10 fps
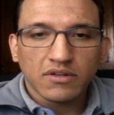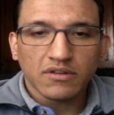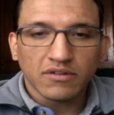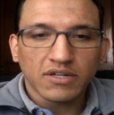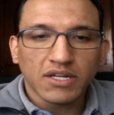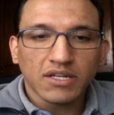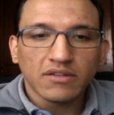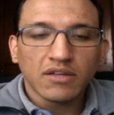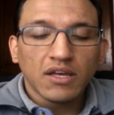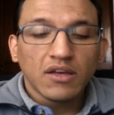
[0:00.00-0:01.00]

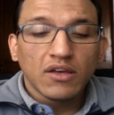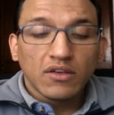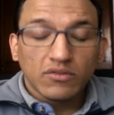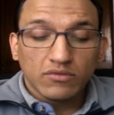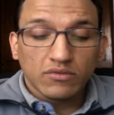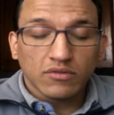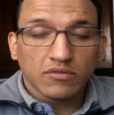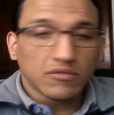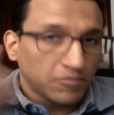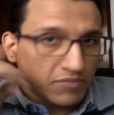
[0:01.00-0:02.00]
Alright,
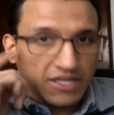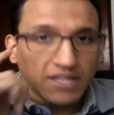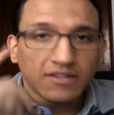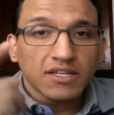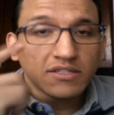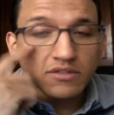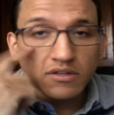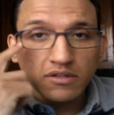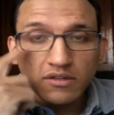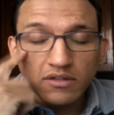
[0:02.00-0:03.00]
so pay
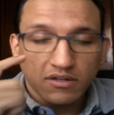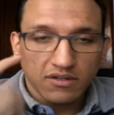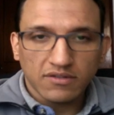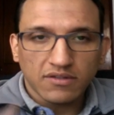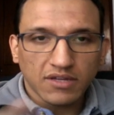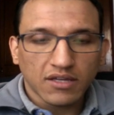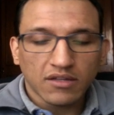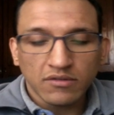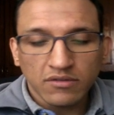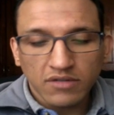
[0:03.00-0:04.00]
attention, let's take a
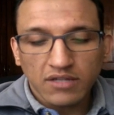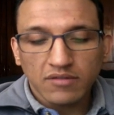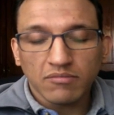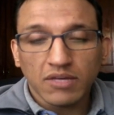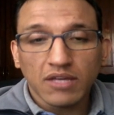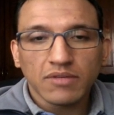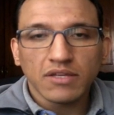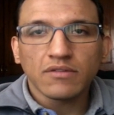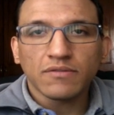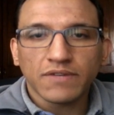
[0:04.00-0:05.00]
look, and maybe
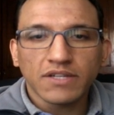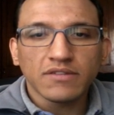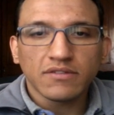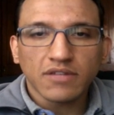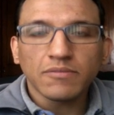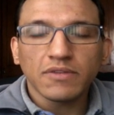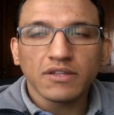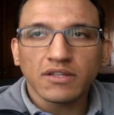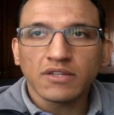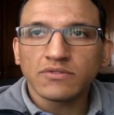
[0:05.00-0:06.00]
you'll find
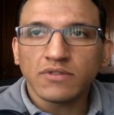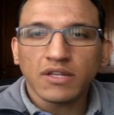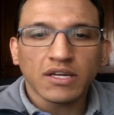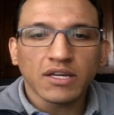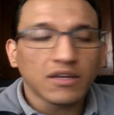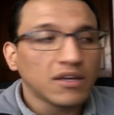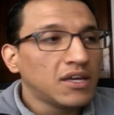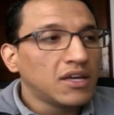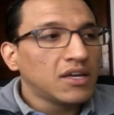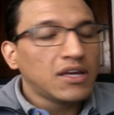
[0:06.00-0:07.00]
something that you like
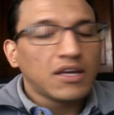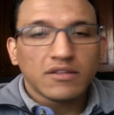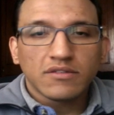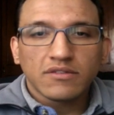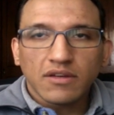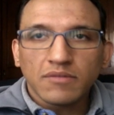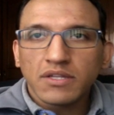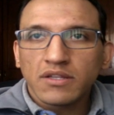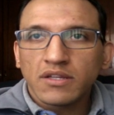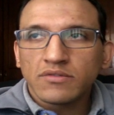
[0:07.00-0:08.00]
and
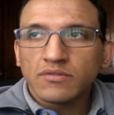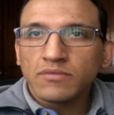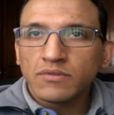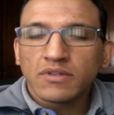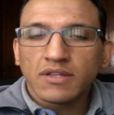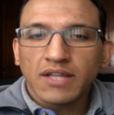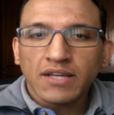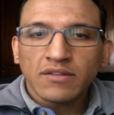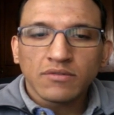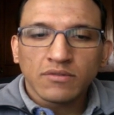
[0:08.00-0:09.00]
something that you would
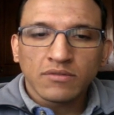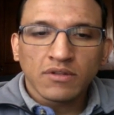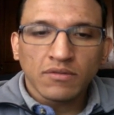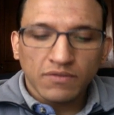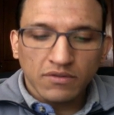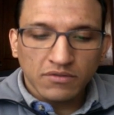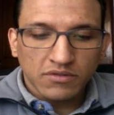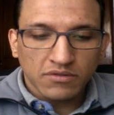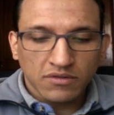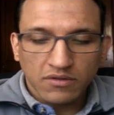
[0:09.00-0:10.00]
like to do in the
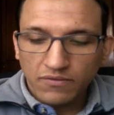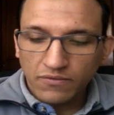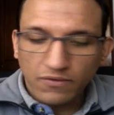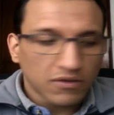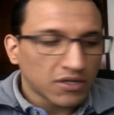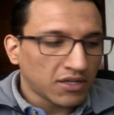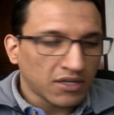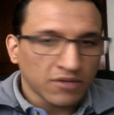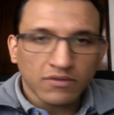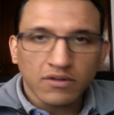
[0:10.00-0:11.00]
future for a
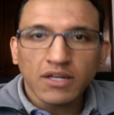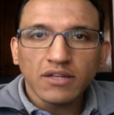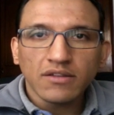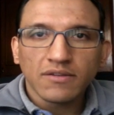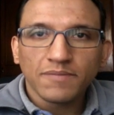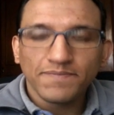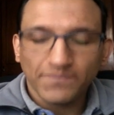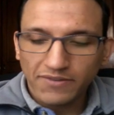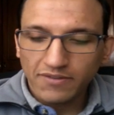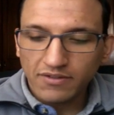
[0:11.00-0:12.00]
life. Alright,
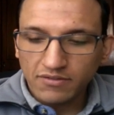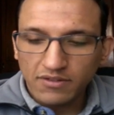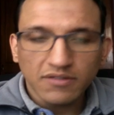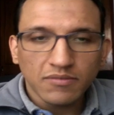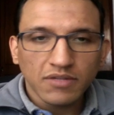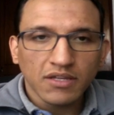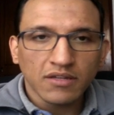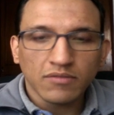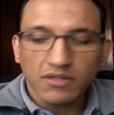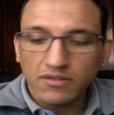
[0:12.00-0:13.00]
so let's
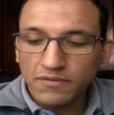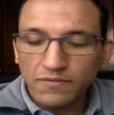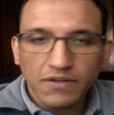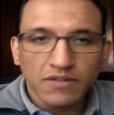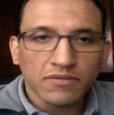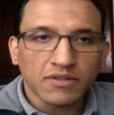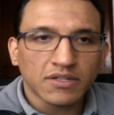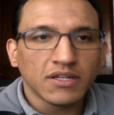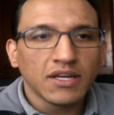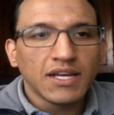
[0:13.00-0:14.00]
begin. What's the first one?